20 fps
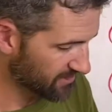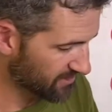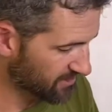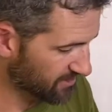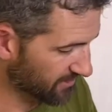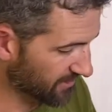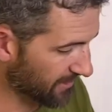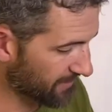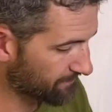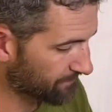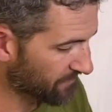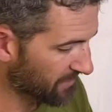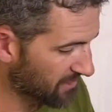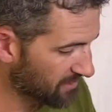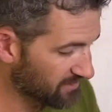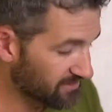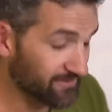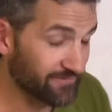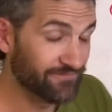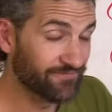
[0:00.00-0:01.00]
Okay,
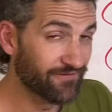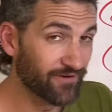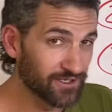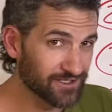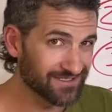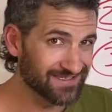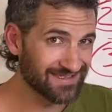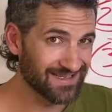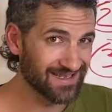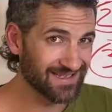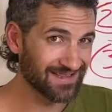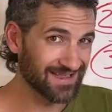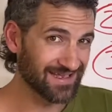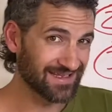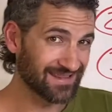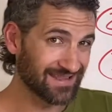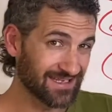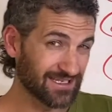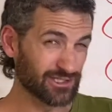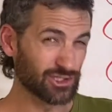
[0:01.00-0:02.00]
the first thing that I
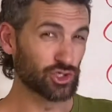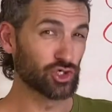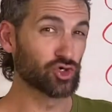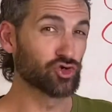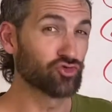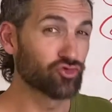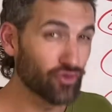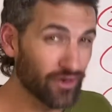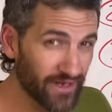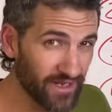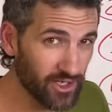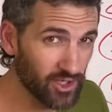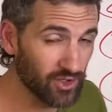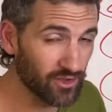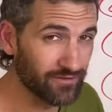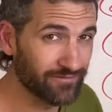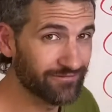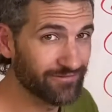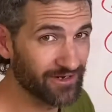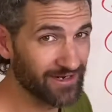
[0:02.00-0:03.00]
think is critical
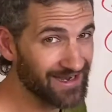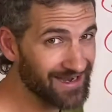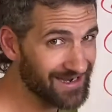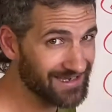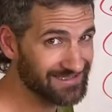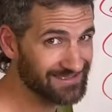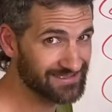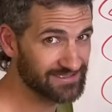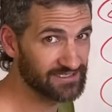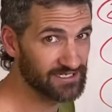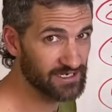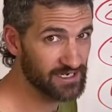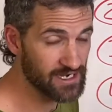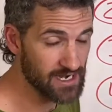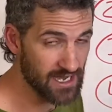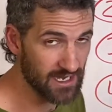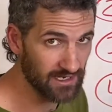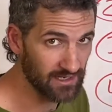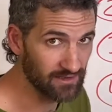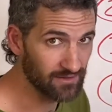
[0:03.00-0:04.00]
for us to
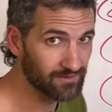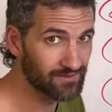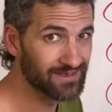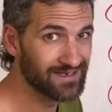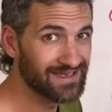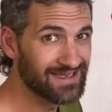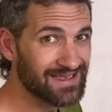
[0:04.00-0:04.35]
know